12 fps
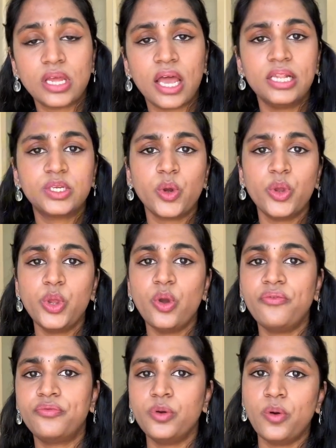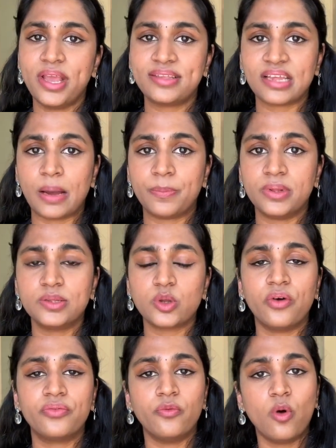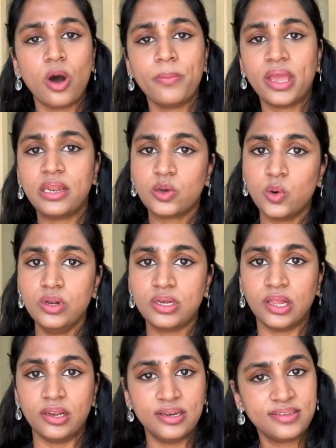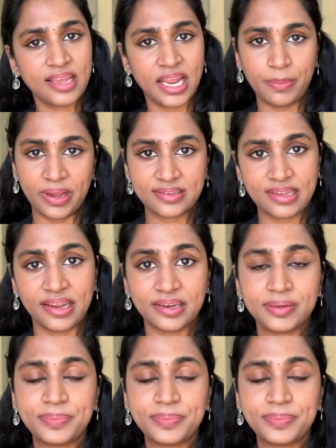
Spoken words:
I'll show you a few examples of warm and cool colors side by side.